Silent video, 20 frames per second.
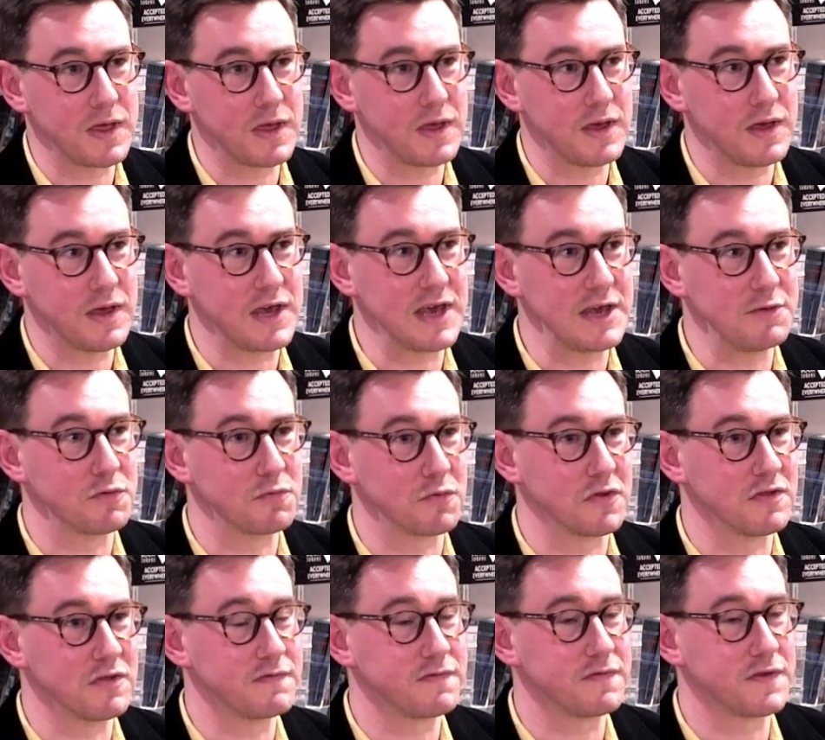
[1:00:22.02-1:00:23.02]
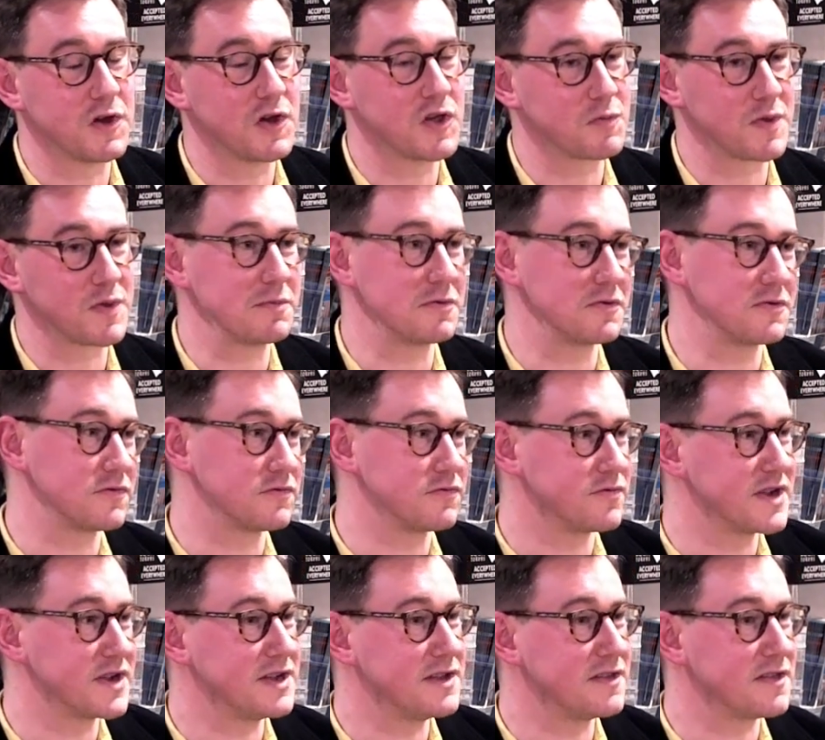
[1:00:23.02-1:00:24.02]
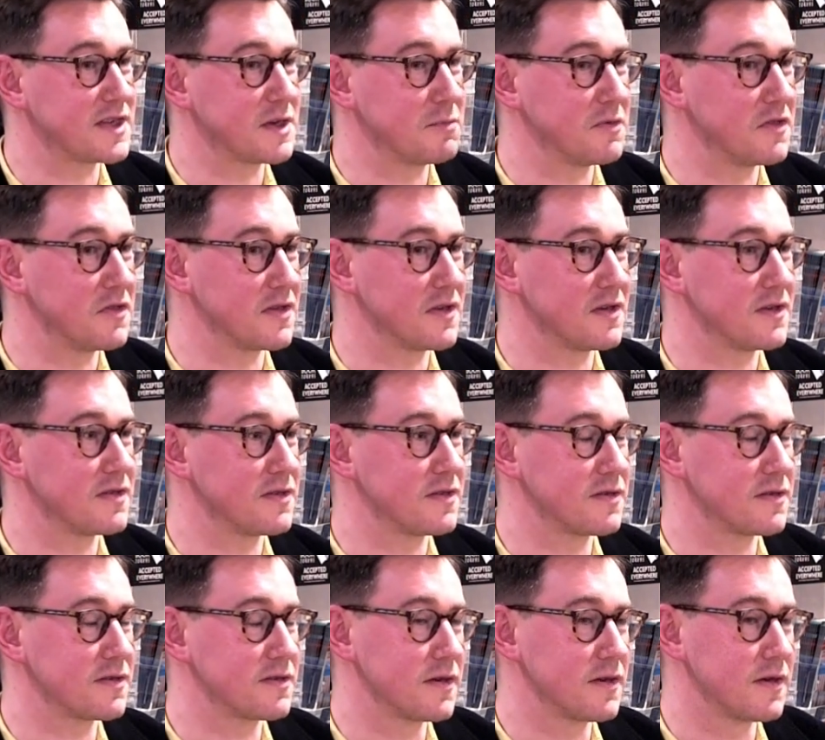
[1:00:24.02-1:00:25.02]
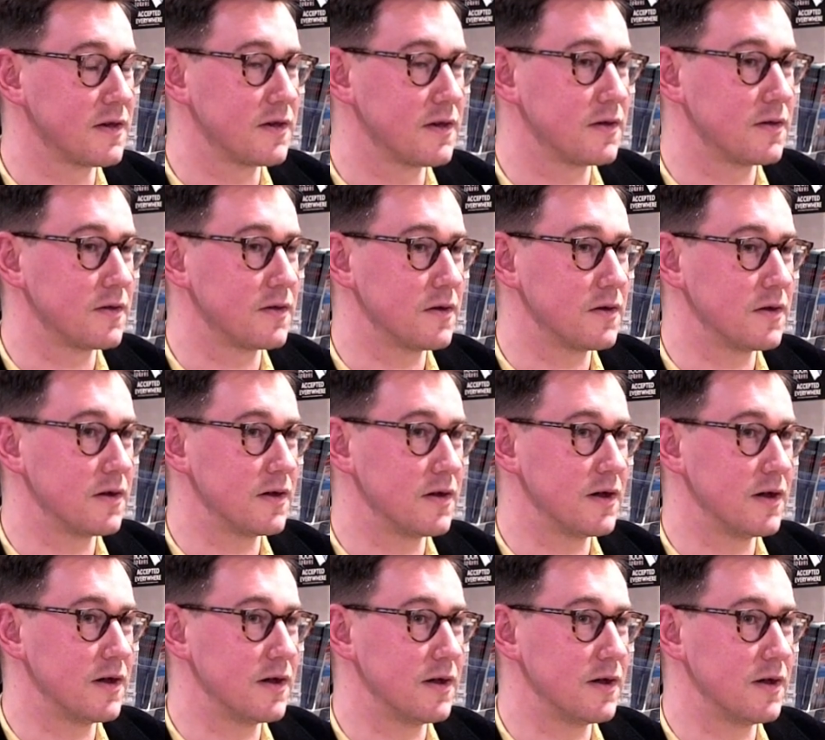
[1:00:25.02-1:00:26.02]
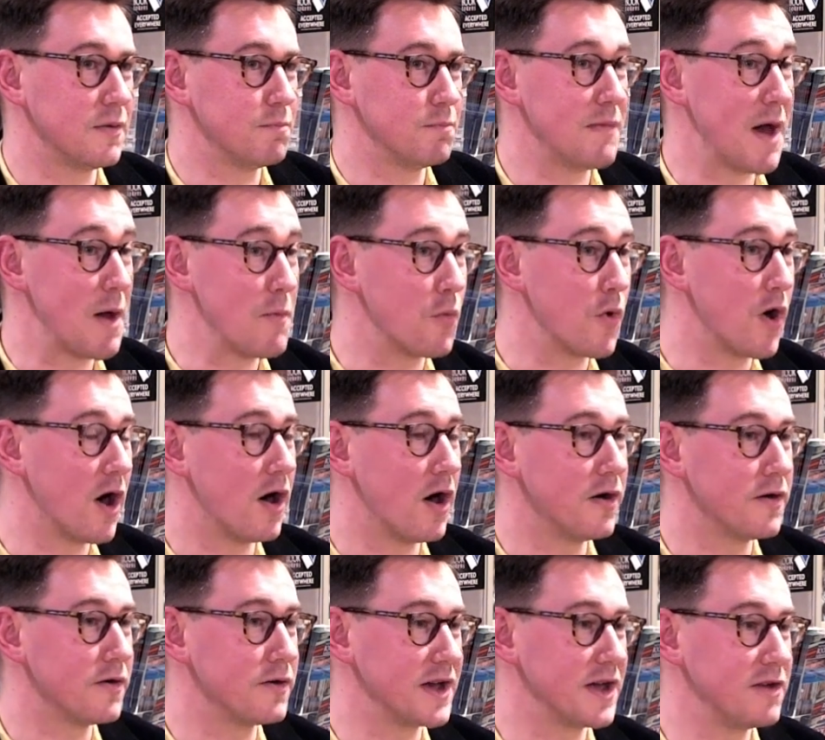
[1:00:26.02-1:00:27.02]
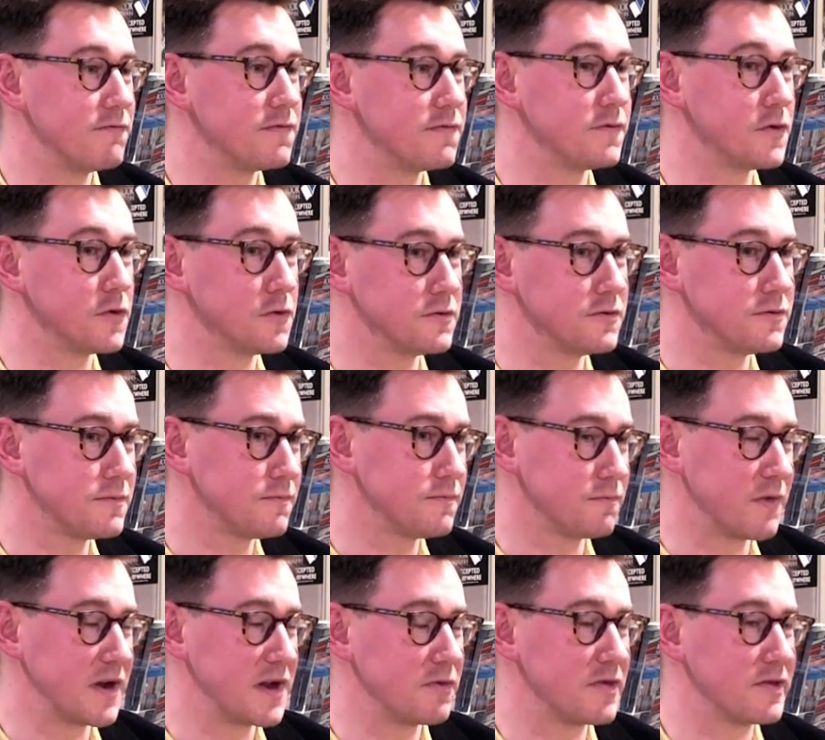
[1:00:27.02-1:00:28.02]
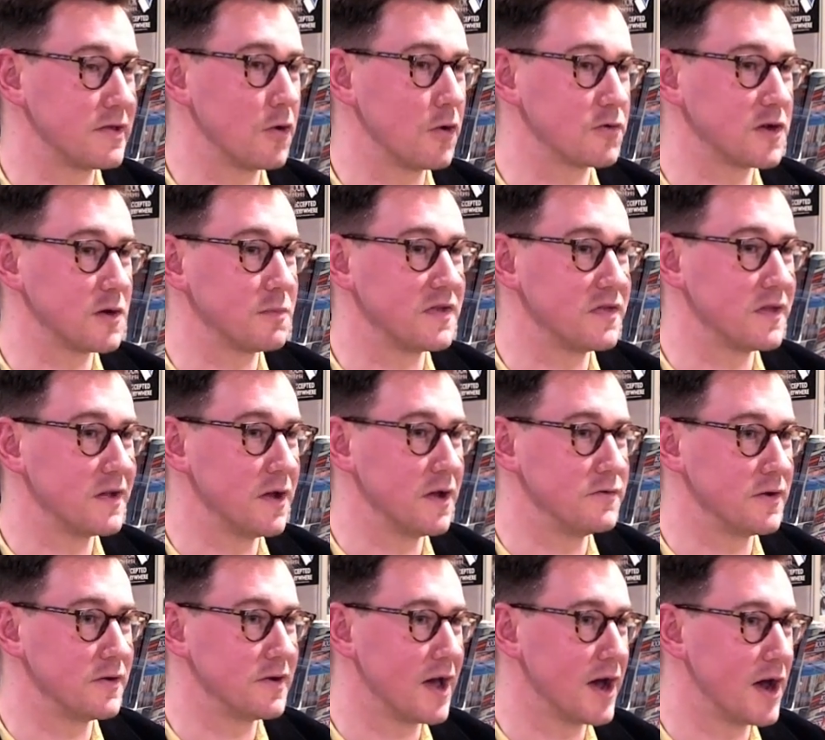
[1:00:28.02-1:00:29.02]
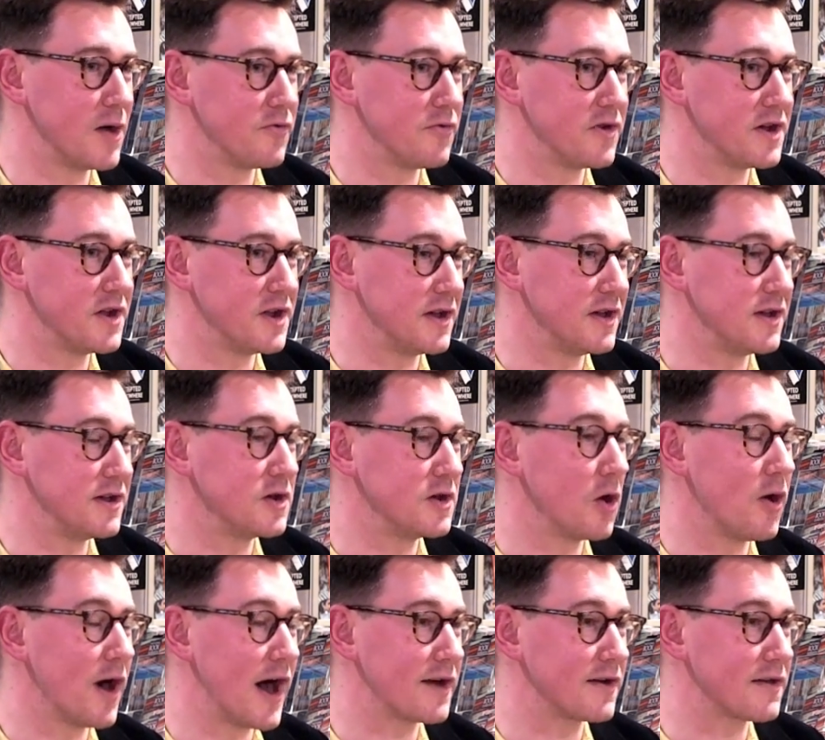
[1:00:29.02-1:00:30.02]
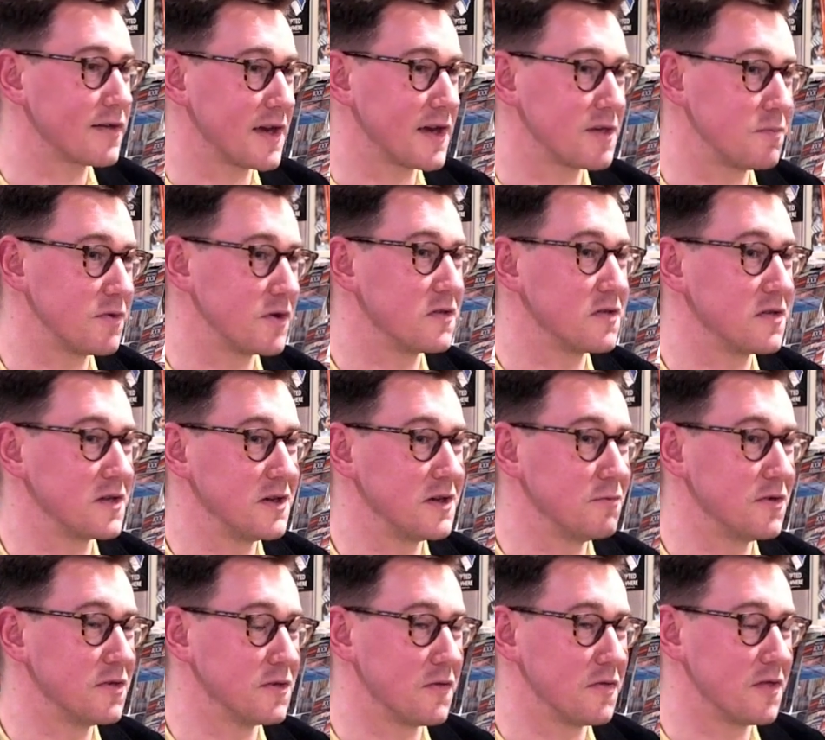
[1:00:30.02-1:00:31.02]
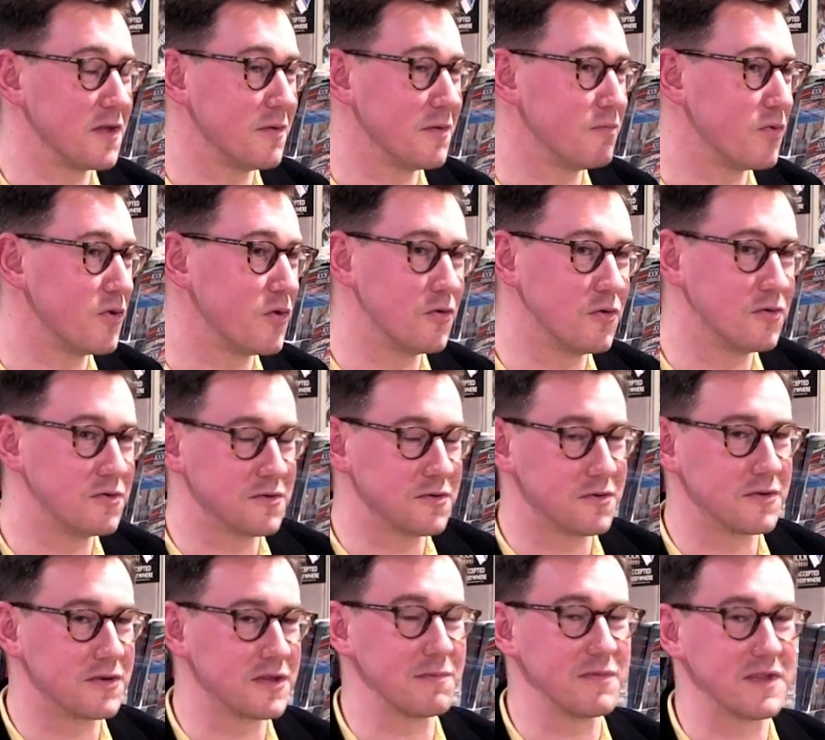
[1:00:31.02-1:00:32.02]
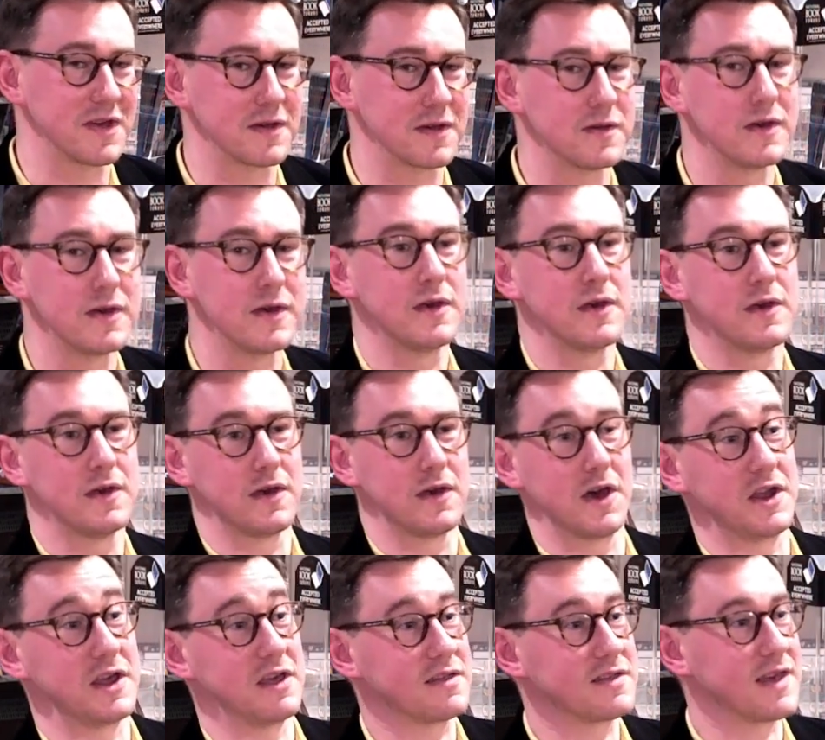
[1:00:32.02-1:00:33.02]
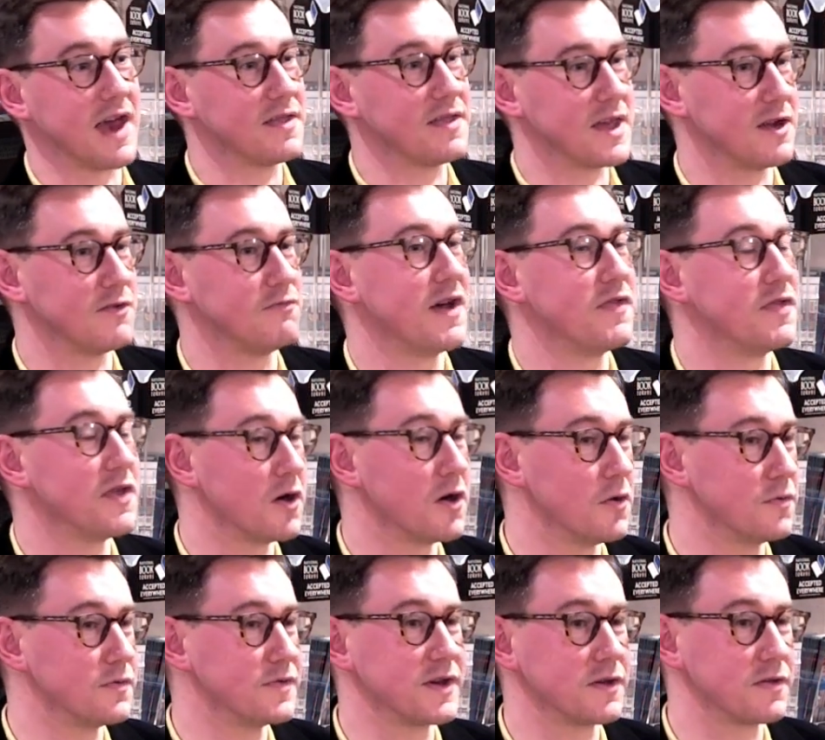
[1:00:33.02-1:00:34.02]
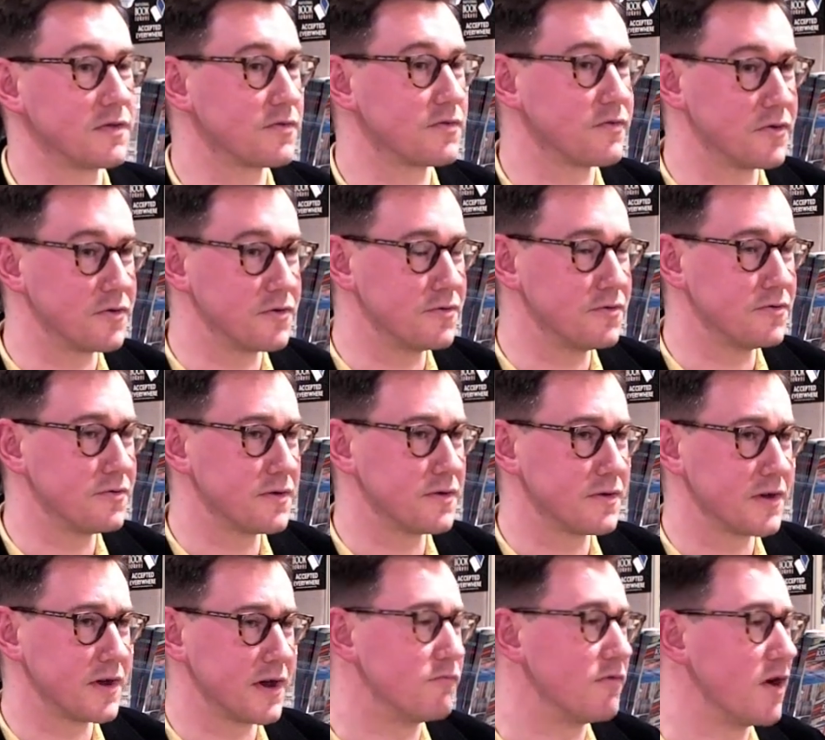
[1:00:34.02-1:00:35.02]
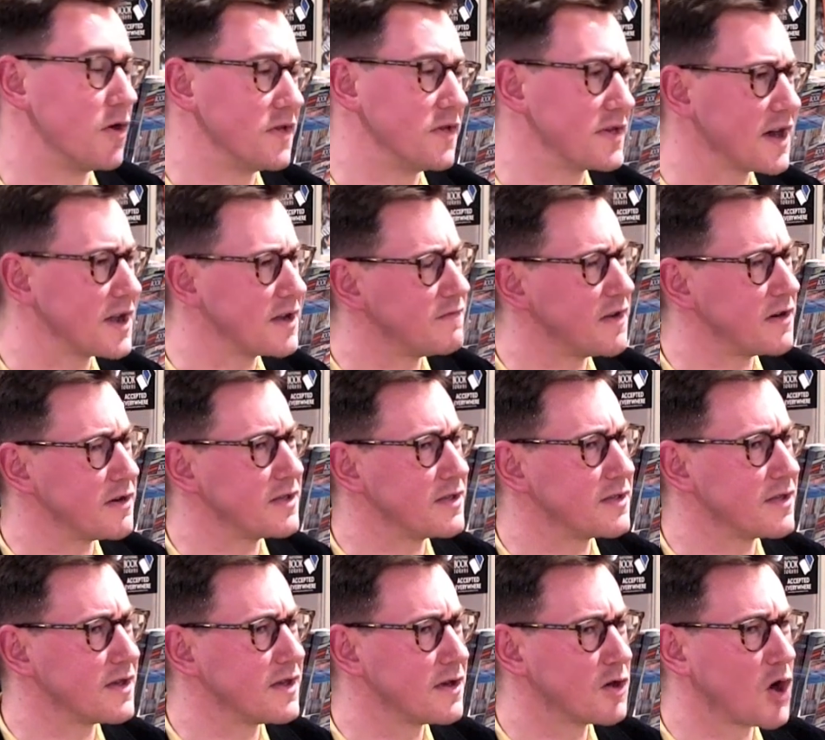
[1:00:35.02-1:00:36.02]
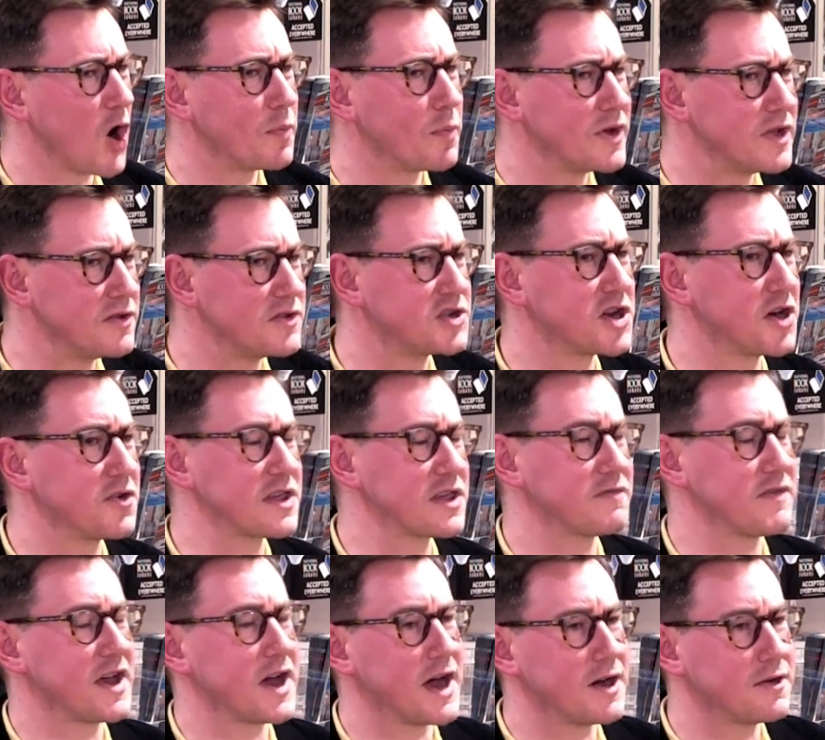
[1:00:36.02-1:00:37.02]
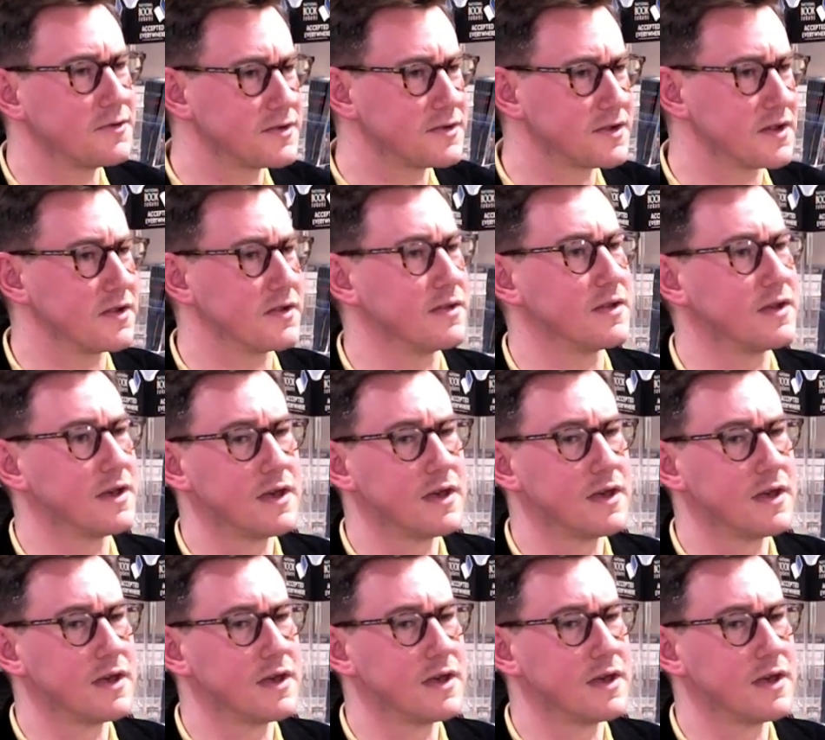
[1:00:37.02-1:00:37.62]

He was one of the first people to read Symonds's memoir in full when it was locked up in the London Library, and he got access because he was on the board or something, and he sat there and read the whole thing through and wrote this kind of very copied chunks of it out, and